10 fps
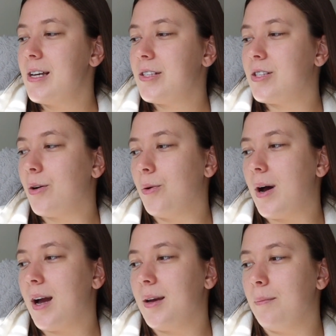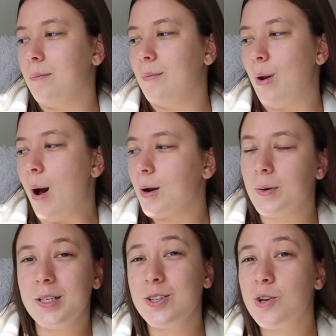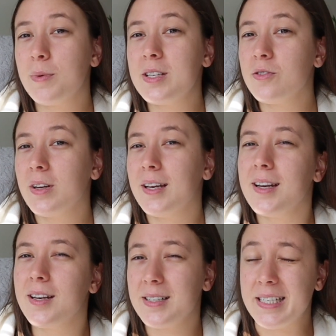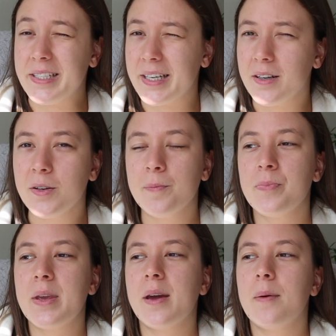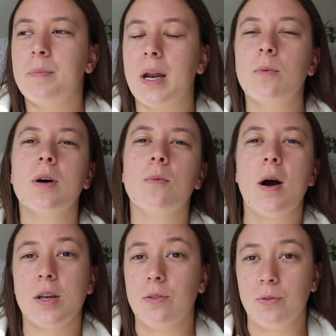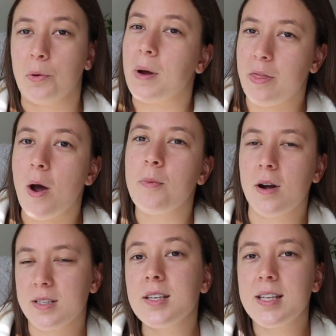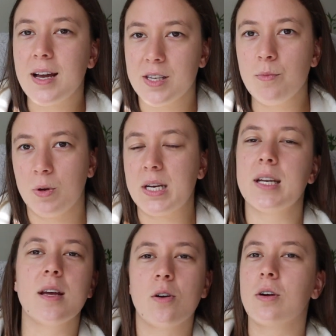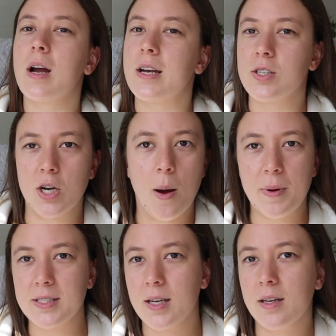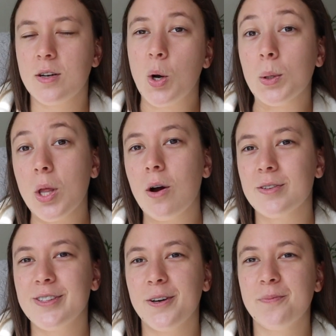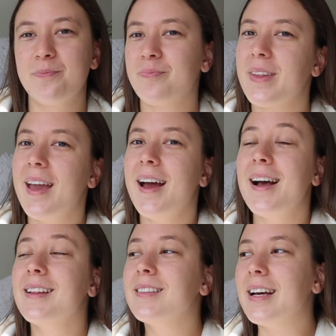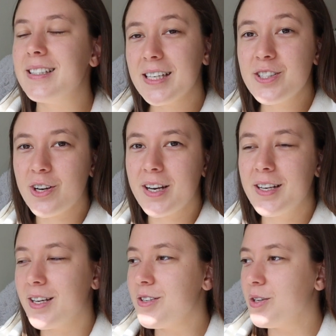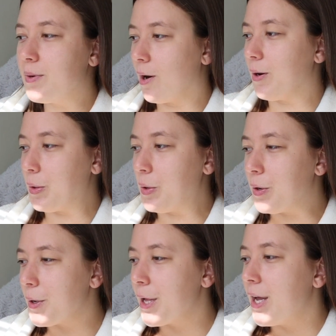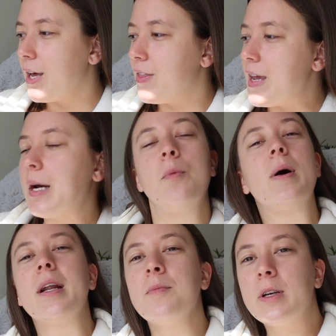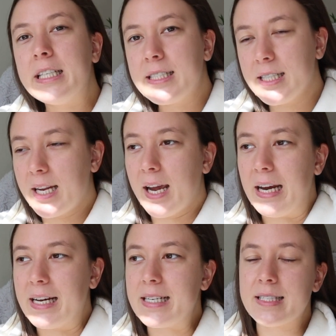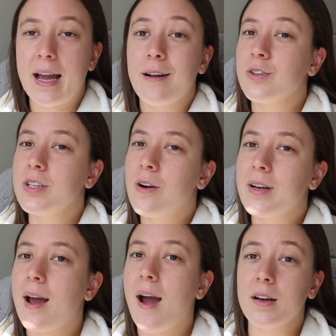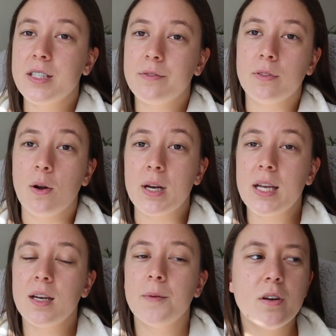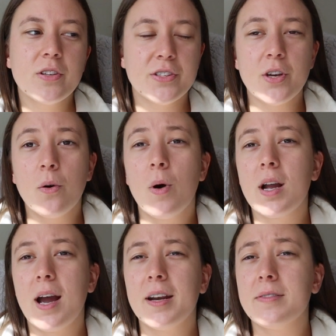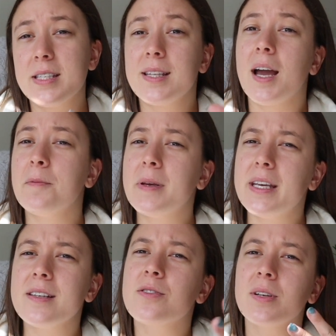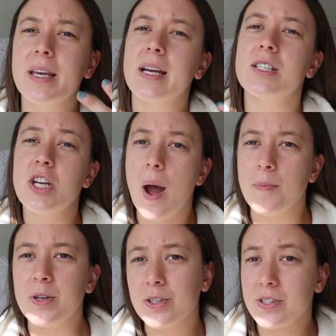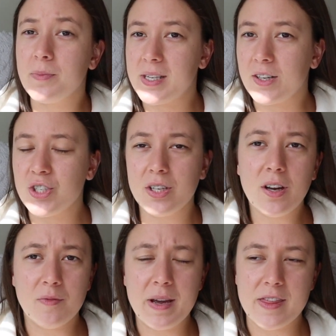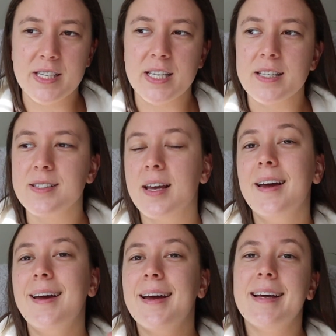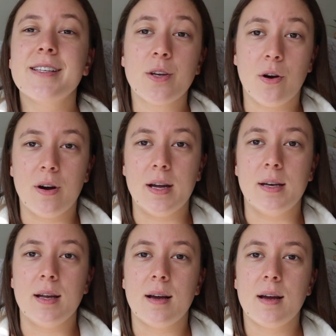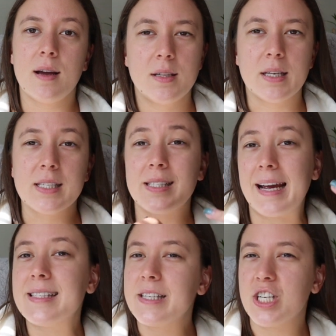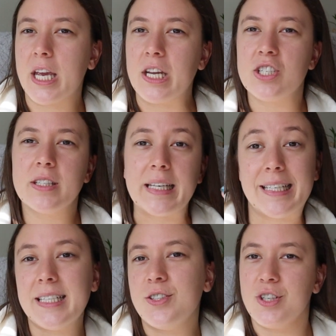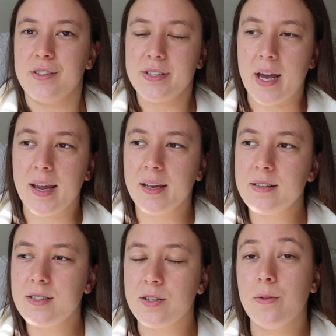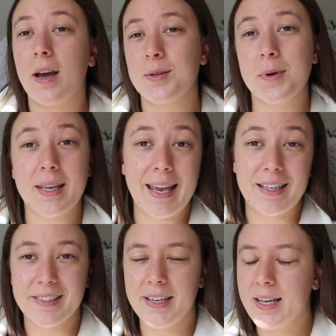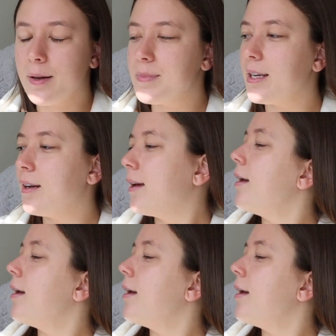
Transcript: So I'm not going to show my screen in detail, but I will walk you through my thought process as I'm reading it, or kind of stop as I go along. So let's get started into an article. The one I'm reading today is actually on active learning. So kind of a side piece or like a chapter subsection of my thesis is on like science education, like teaching science. So that's where the case study comes in.